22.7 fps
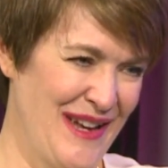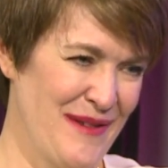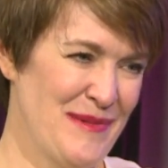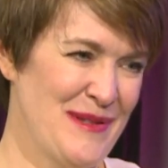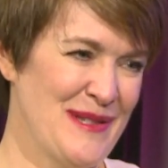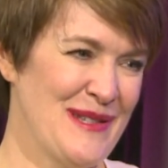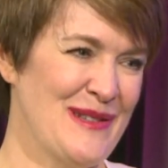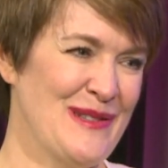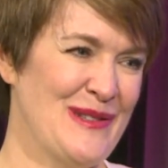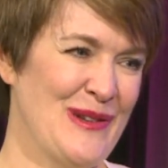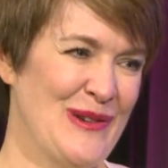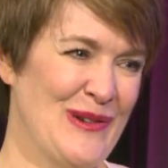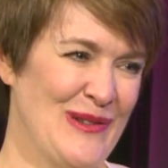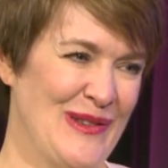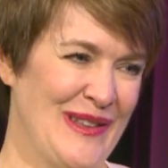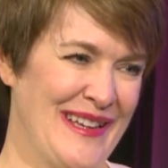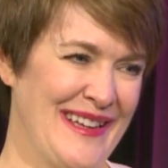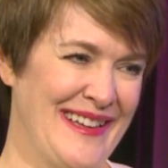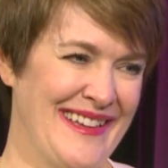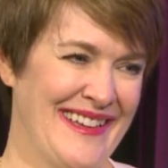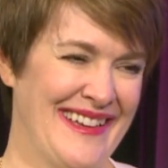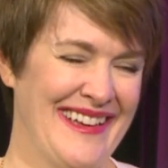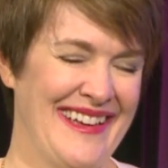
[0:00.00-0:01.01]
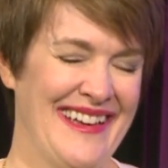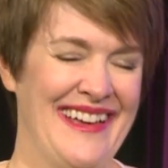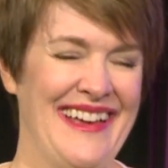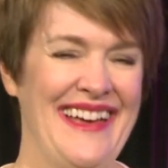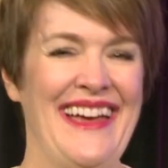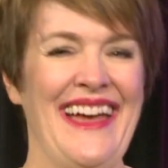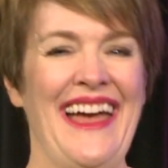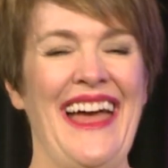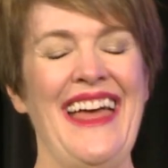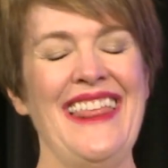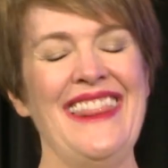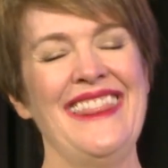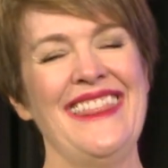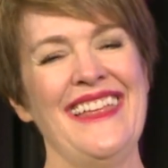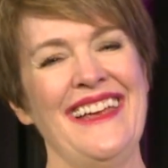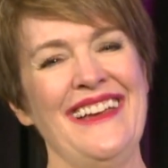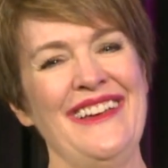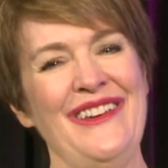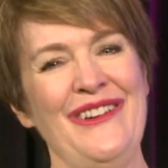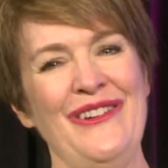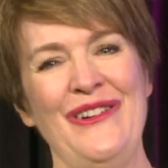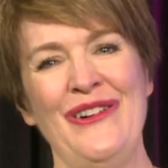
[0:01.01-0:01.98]
Absolutely. And
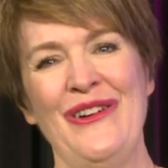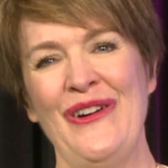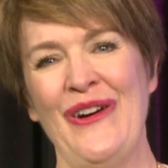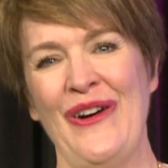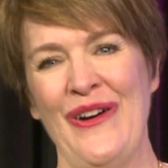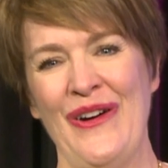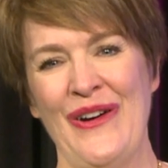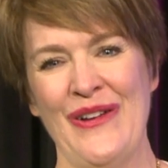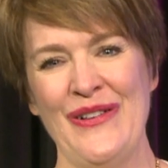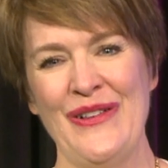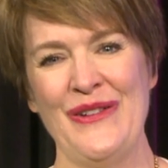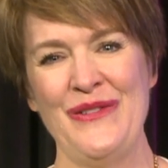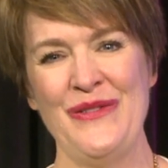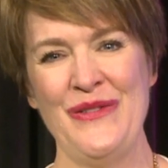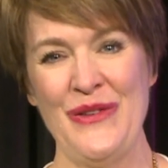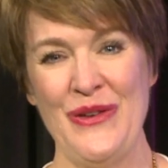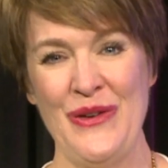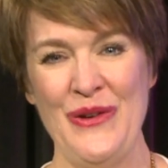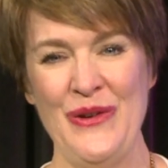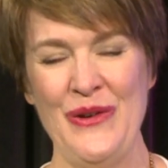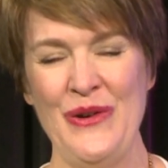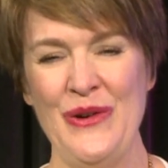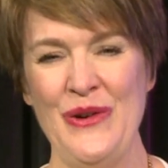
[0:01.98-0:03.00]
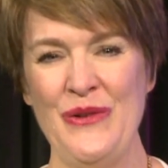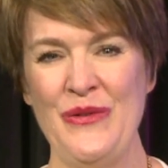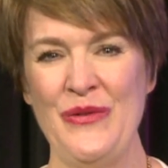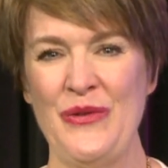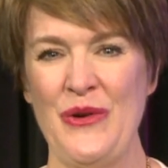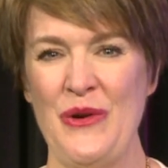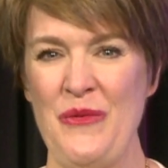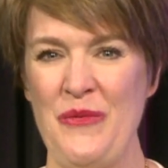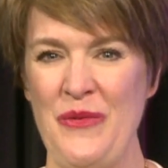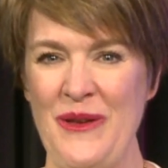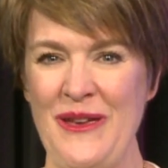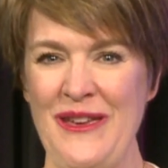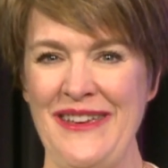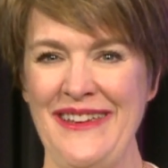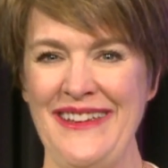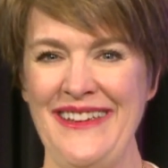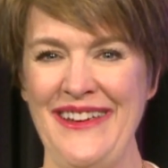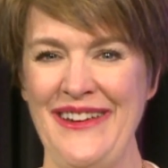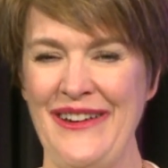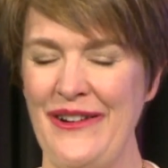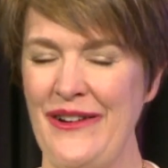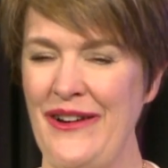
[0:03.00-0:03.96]
thank you to all of you for
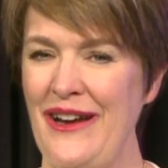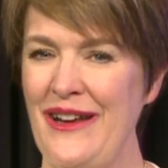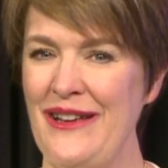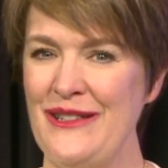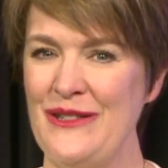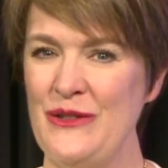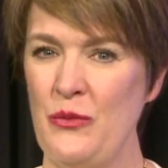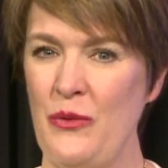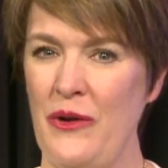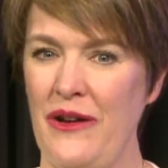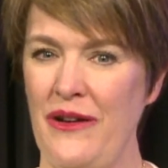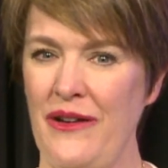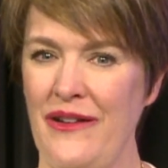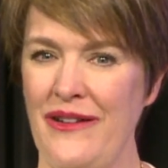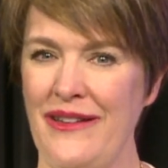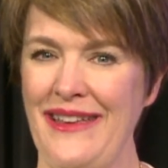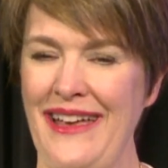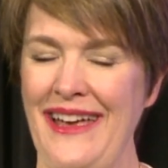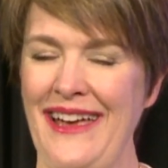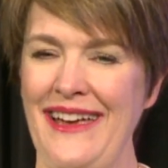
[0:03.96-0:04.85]
being here as well.